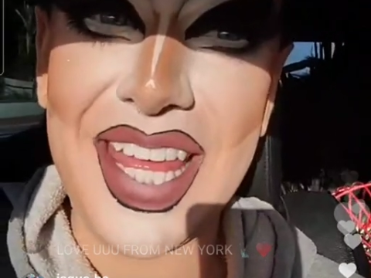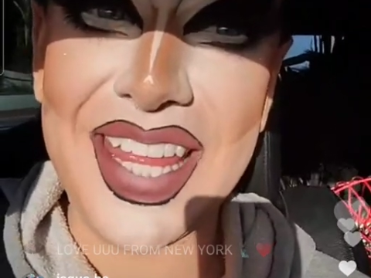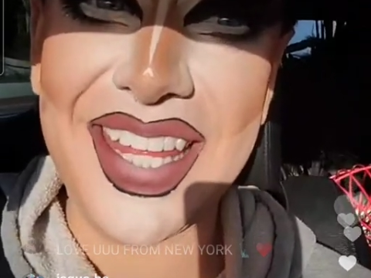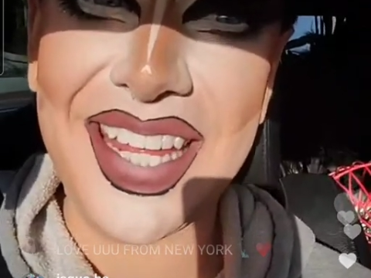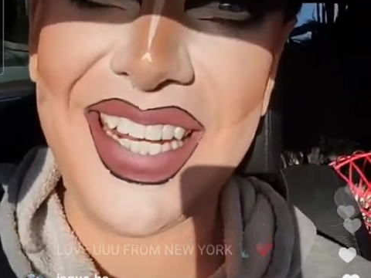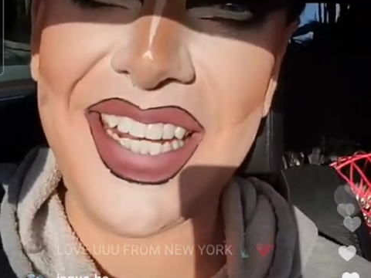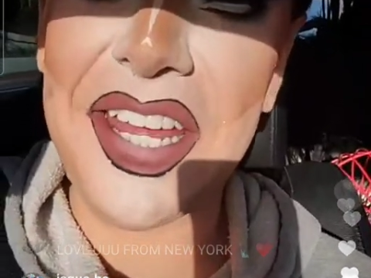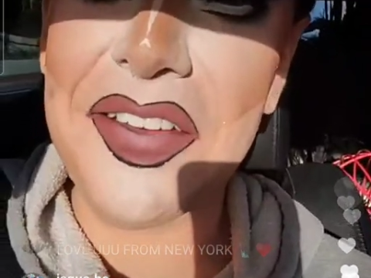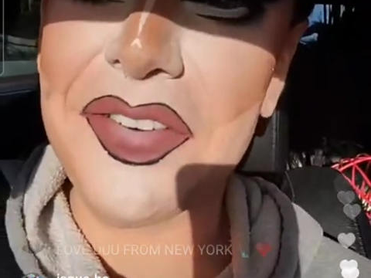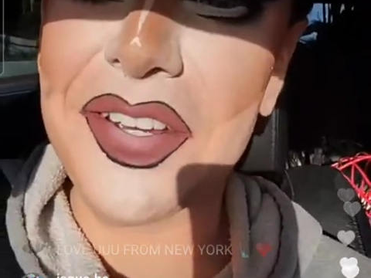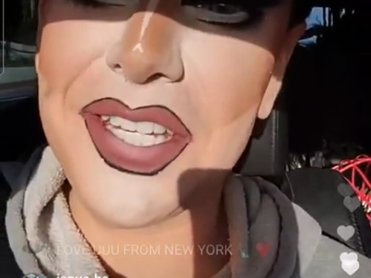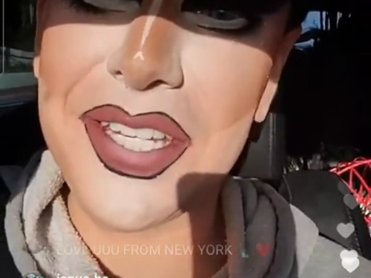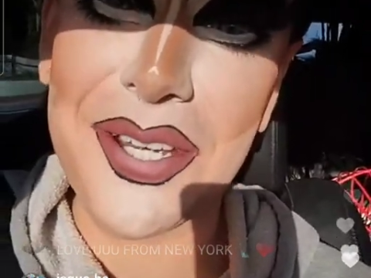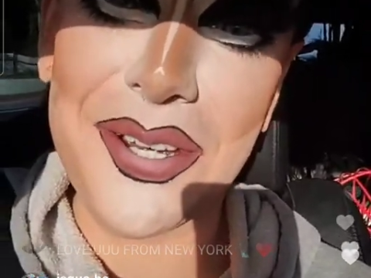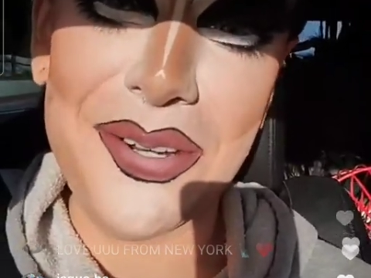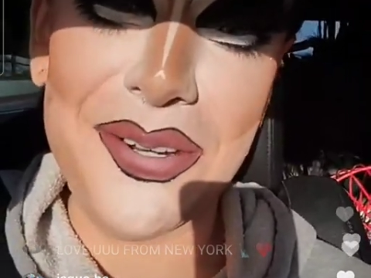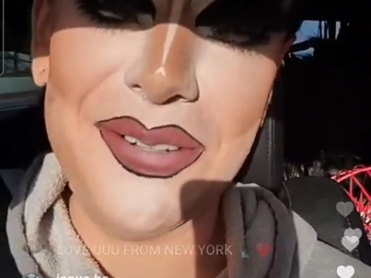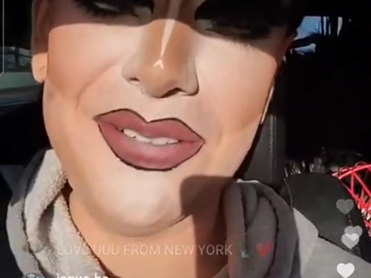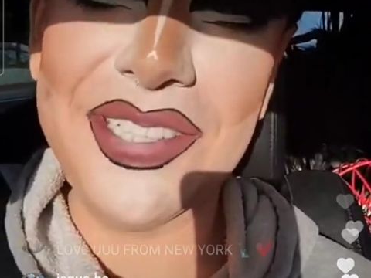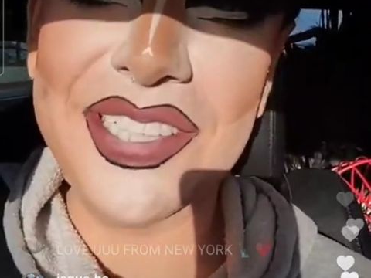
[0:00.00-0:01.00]
that they never
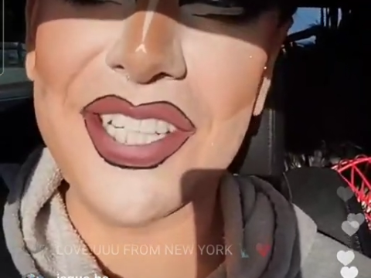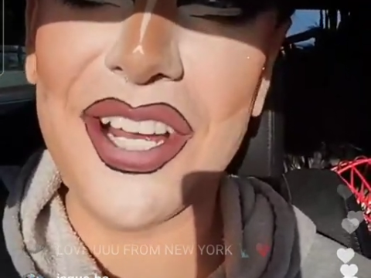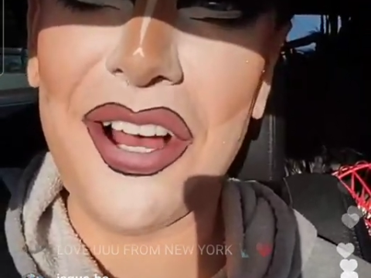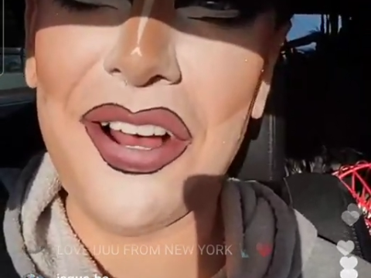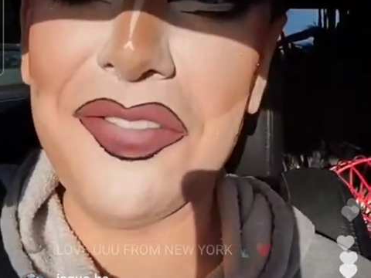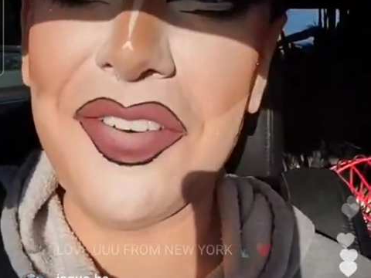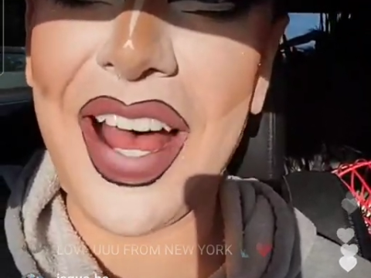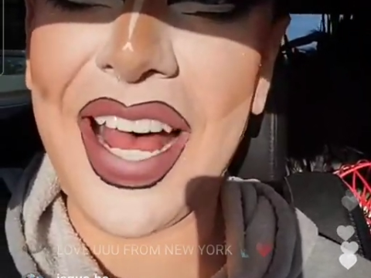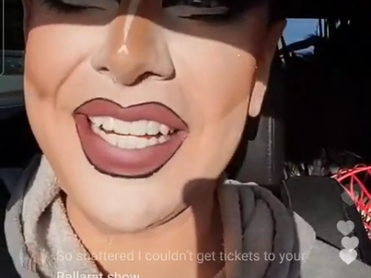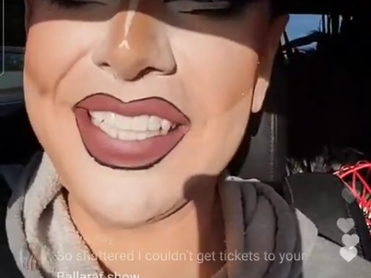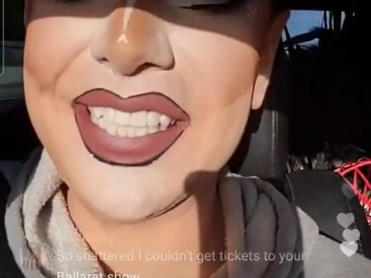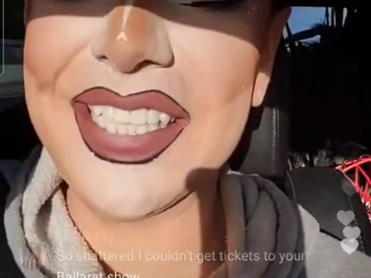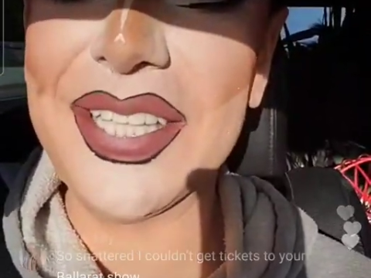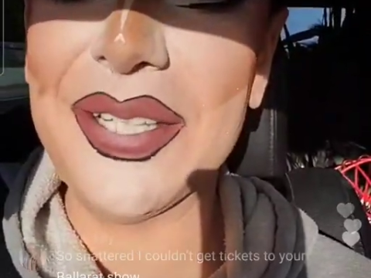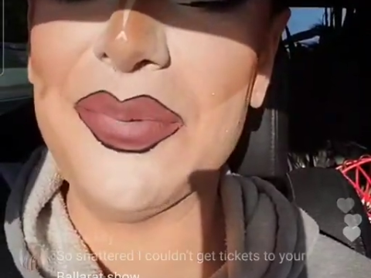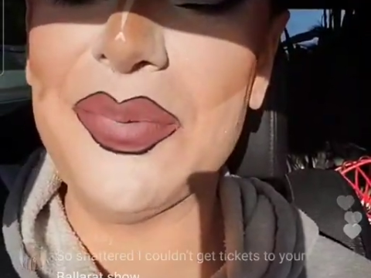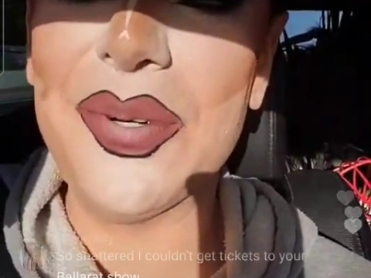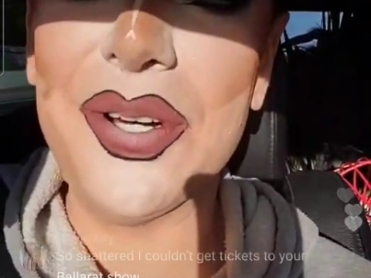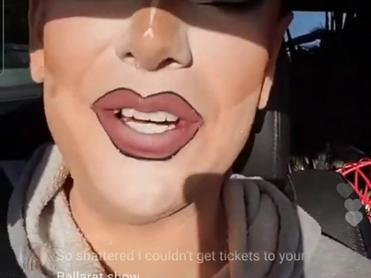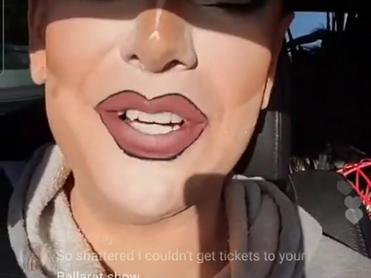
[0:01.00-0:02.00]
used of us
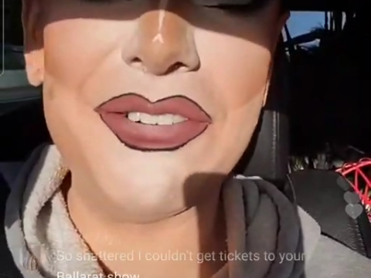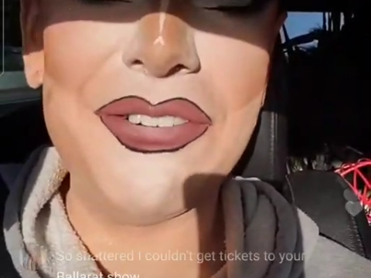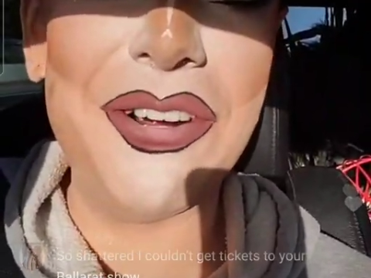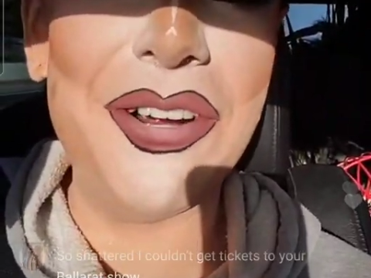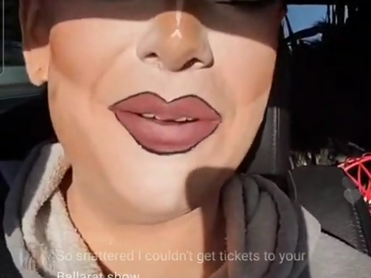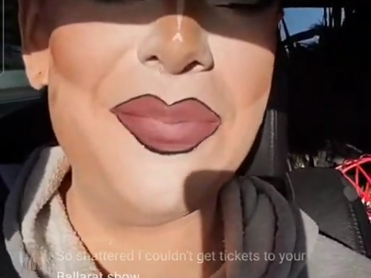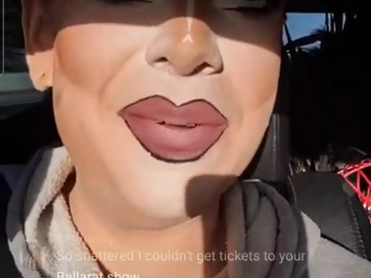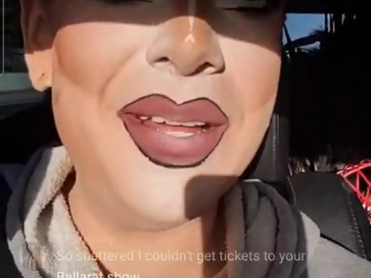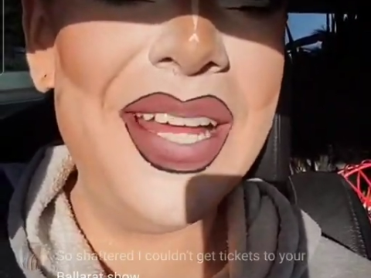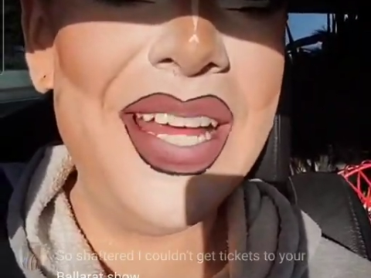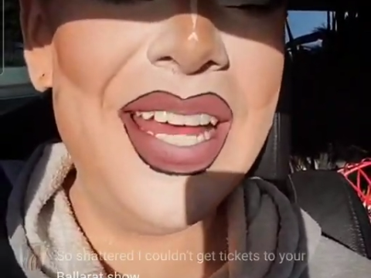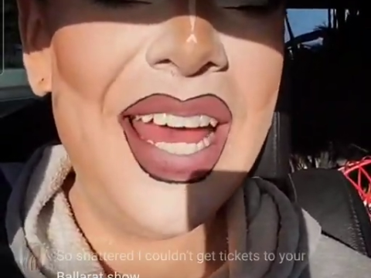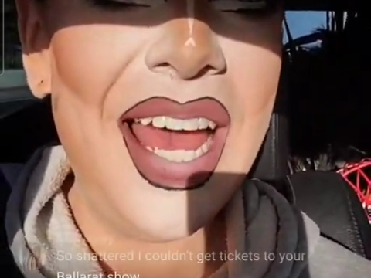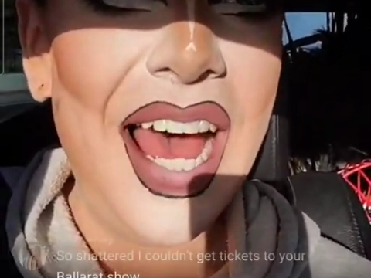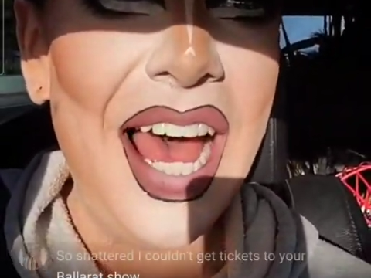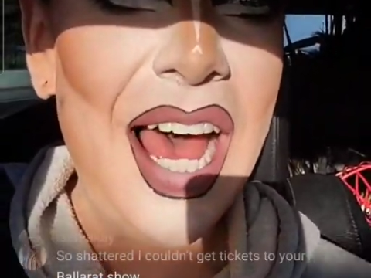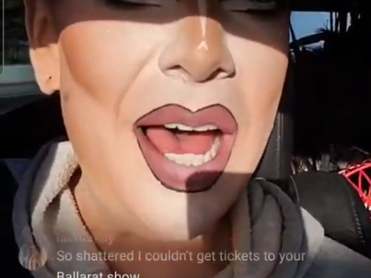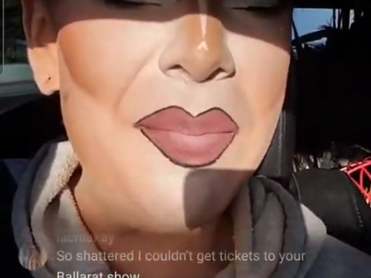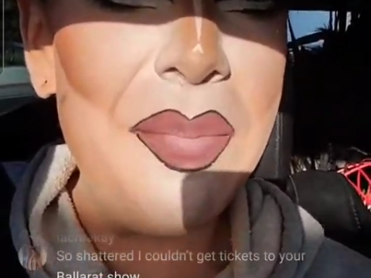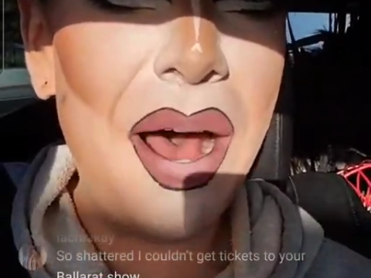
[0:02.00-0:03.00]
in the workroom.
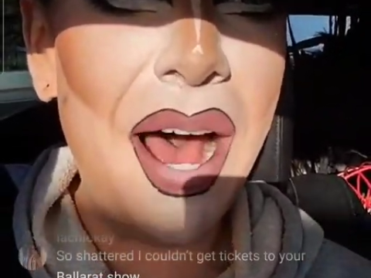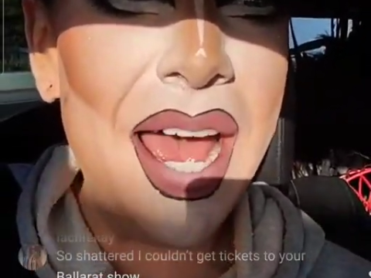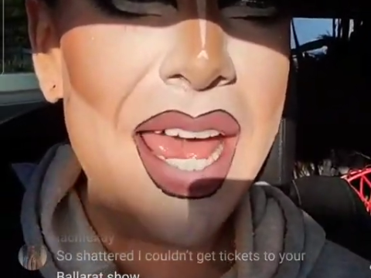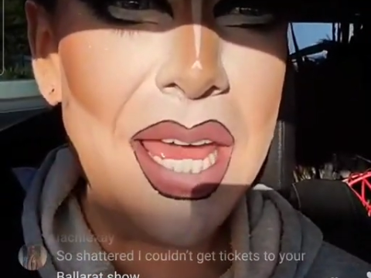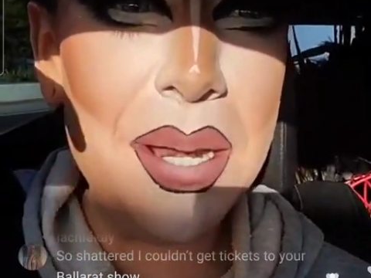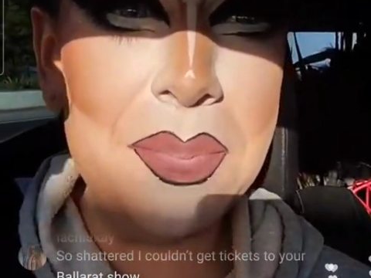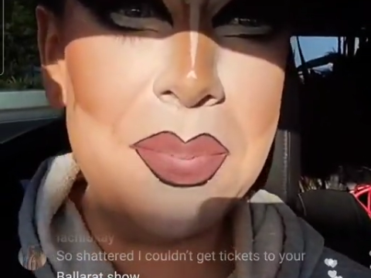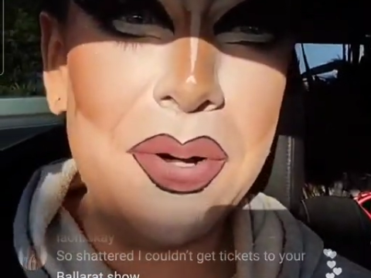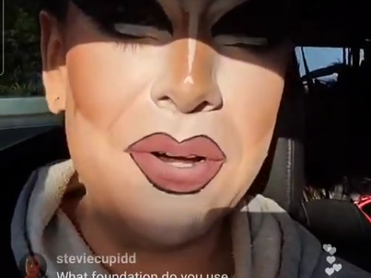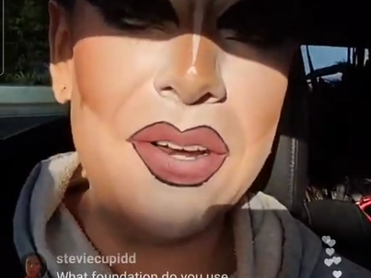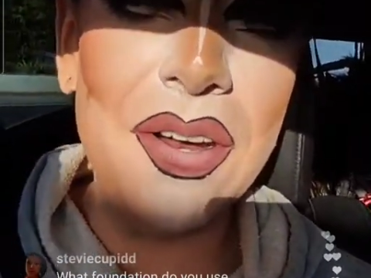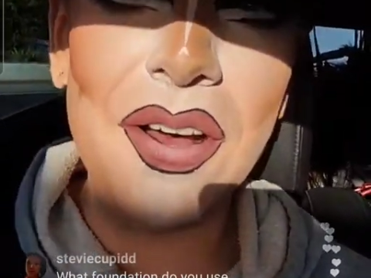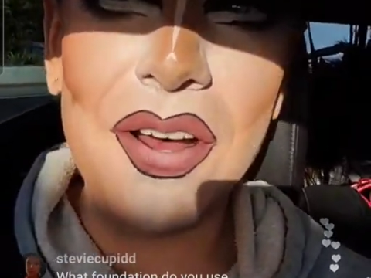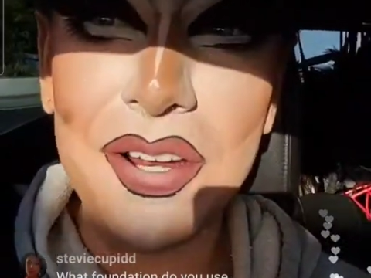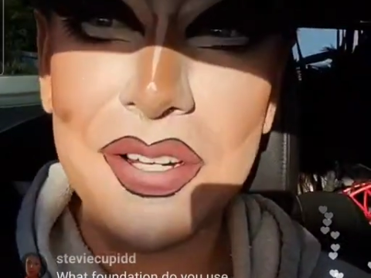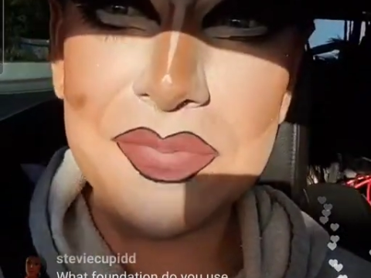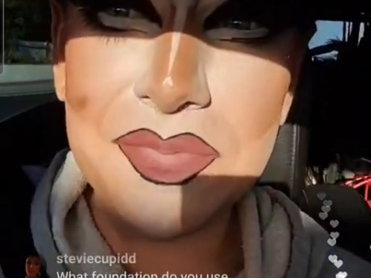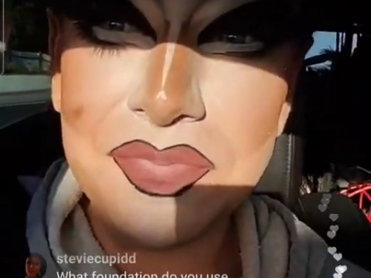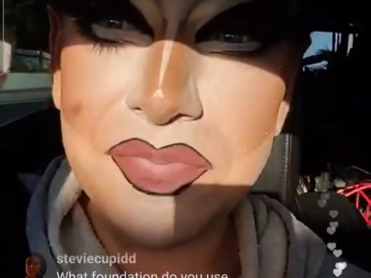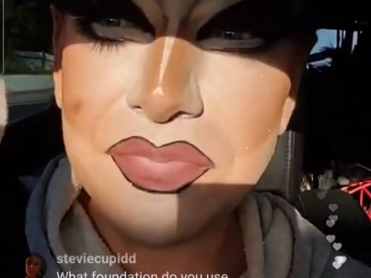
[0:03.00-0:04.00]
I had put
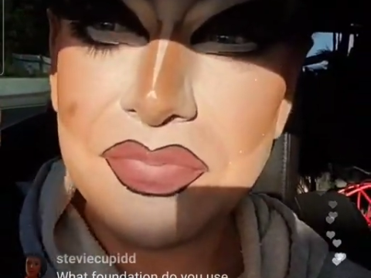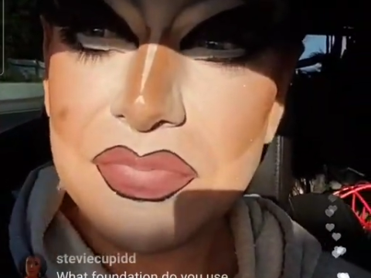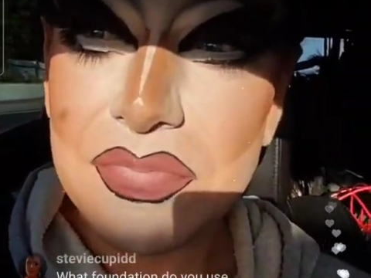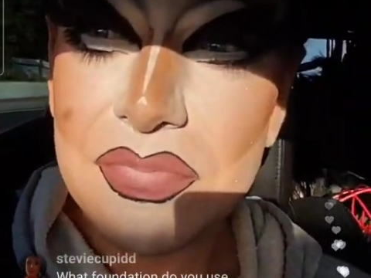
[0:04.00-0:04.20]
on,